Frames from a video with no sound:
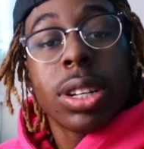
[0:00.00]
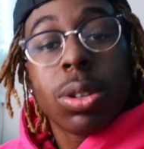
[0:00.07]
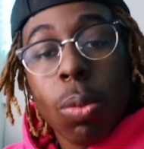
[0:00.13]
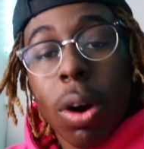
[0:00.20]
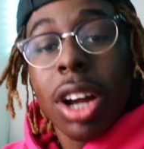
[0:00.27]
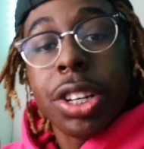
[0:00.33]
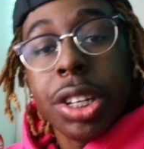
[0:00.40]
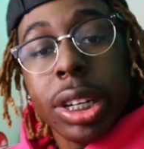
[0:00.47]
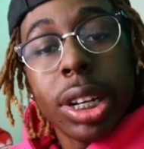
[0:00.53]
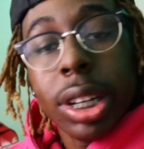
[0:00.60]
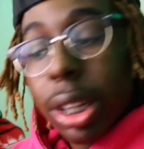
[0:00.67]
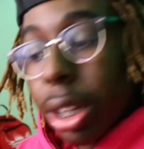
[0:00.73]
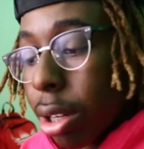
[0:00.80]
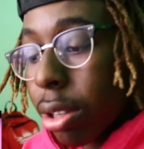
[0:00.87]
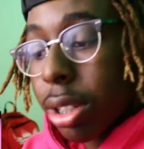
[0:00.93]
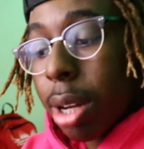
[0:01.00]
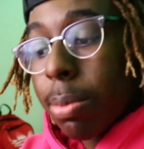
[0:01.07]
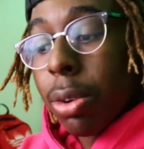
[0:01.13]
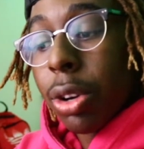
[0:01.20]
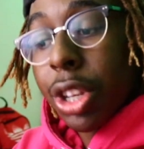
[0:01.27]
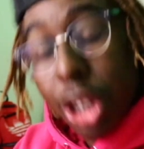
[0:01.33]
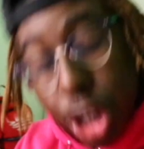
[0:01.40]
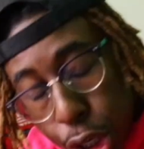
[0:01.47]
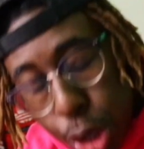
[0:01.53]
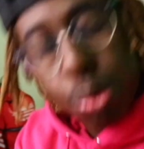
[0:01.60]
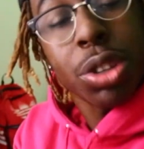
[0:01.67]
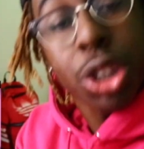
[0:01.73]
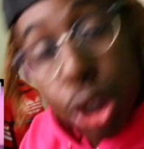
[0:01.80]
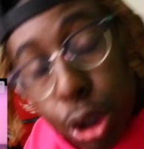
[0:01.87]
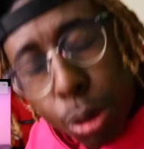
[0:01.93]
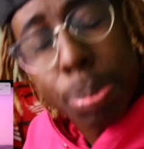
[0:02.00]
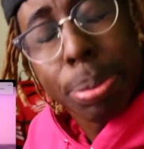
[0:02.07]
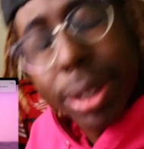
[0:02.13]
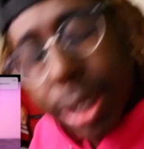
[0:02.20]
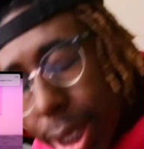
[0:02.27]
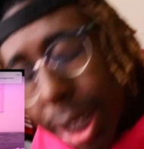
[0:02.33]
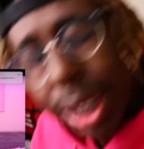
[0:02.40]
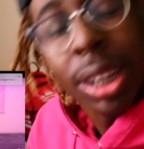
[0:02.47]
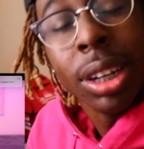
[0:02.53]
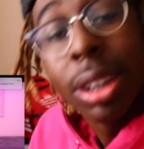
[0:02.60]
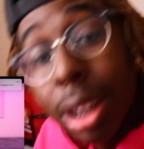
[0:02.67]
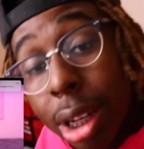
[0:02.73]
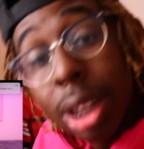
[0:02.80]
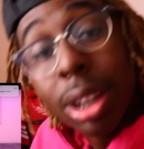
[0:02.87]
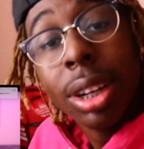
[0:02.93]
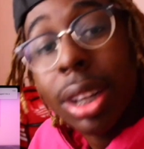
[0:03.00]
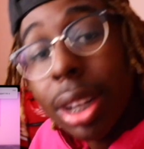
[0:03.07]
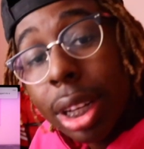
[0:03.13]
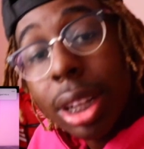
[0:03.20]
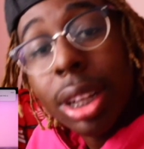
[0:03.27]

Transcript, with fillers: OnlyFans watching other girls. I'm on YouTube.